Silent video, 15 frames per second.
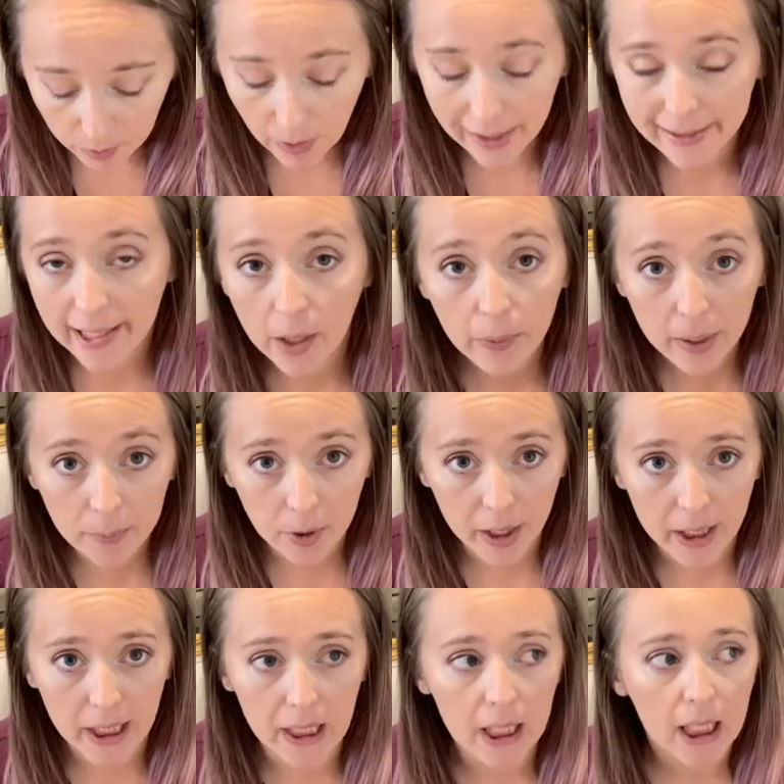Right now I'm
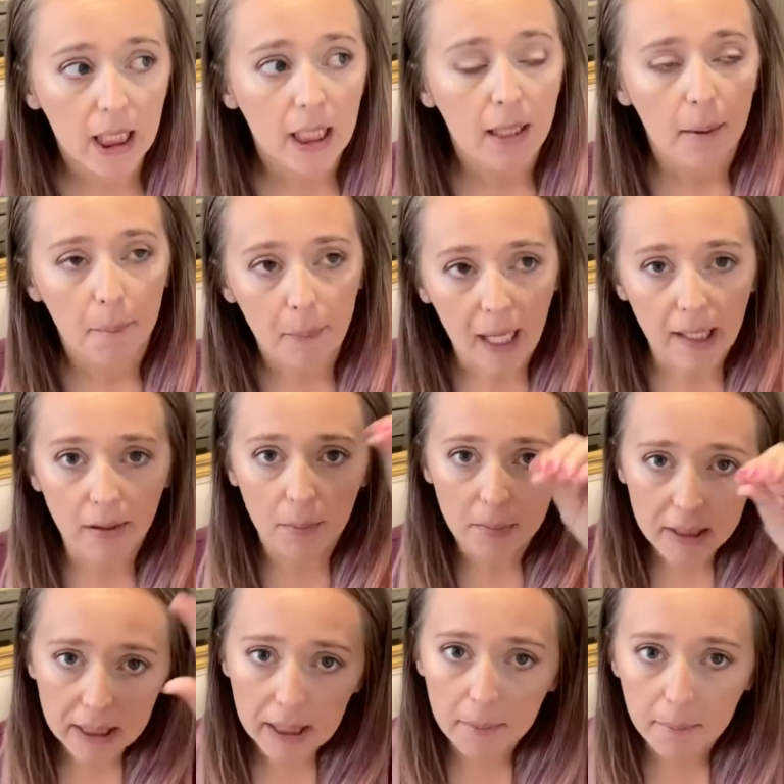writing math
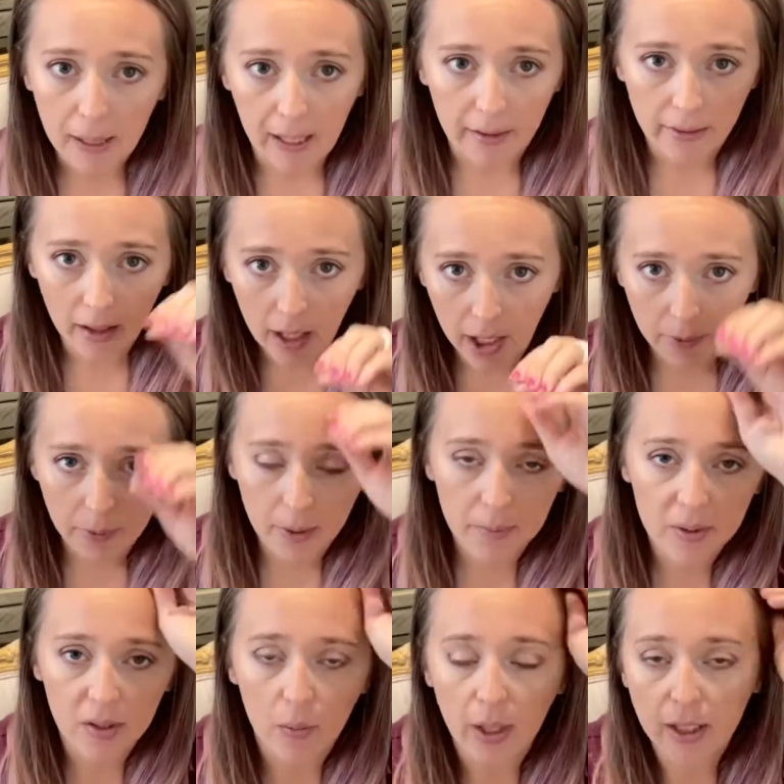Malia, math Hiram,
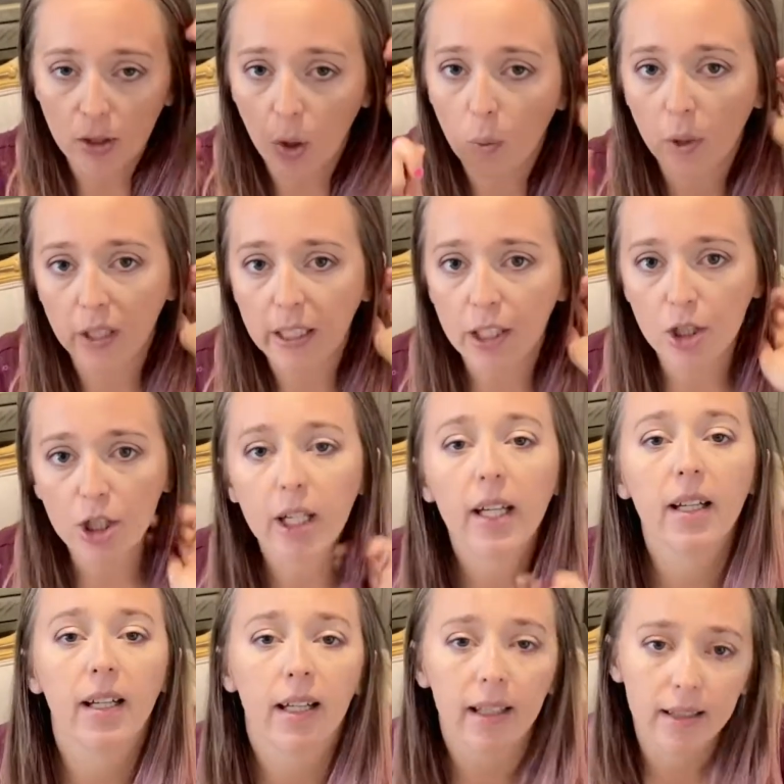so I know where each
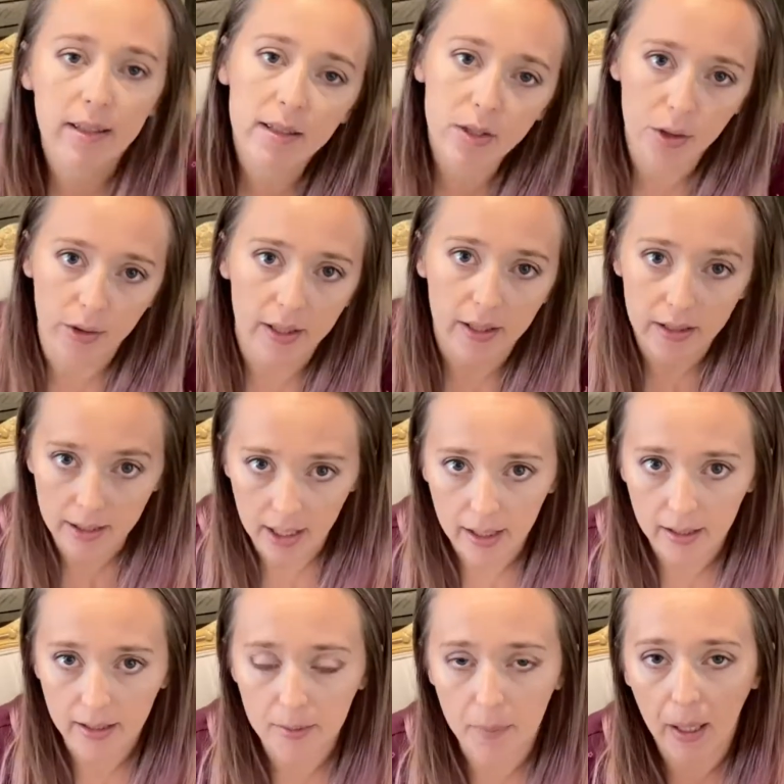kid is during the day
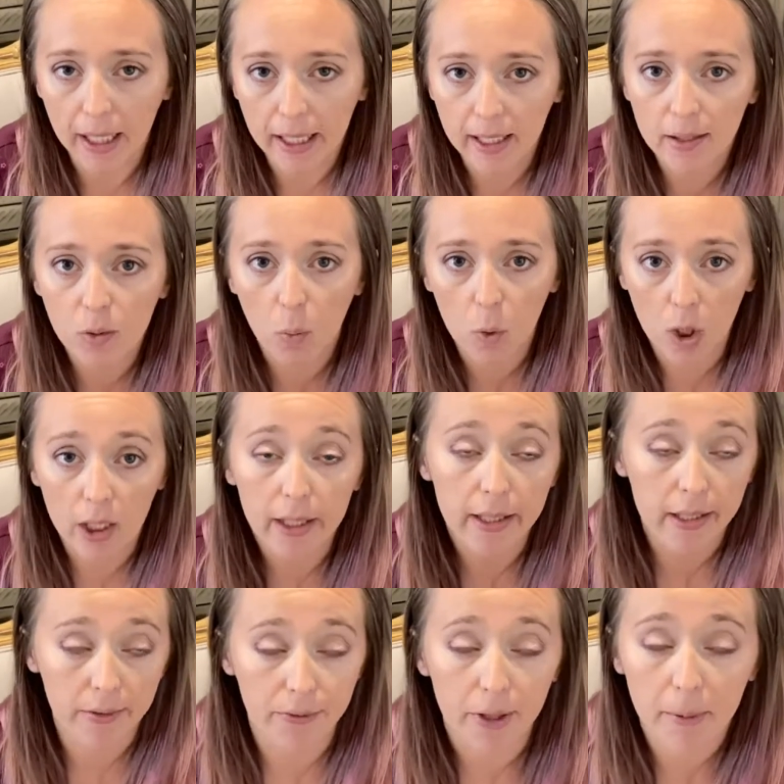because my kids work at
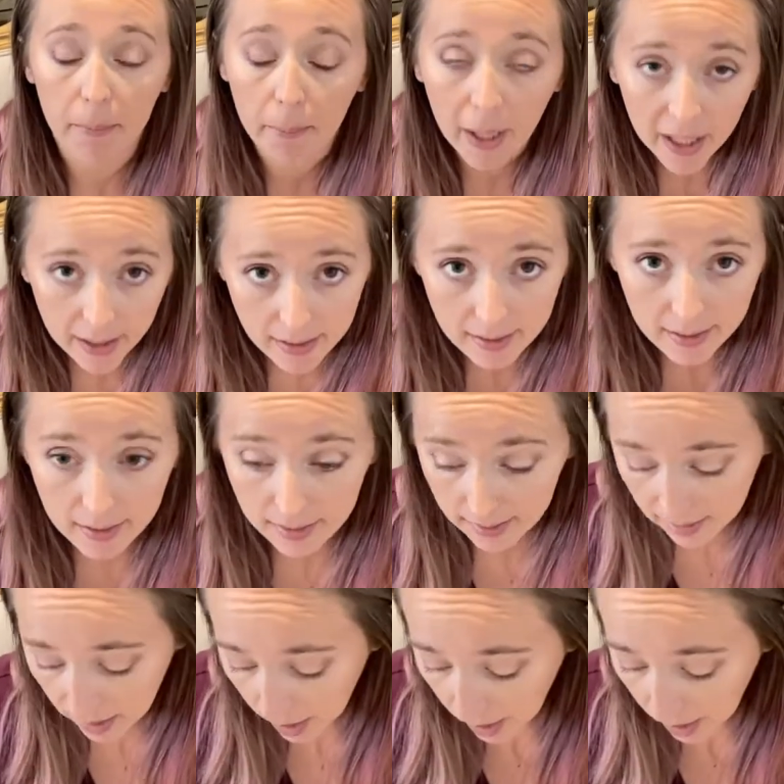different paces.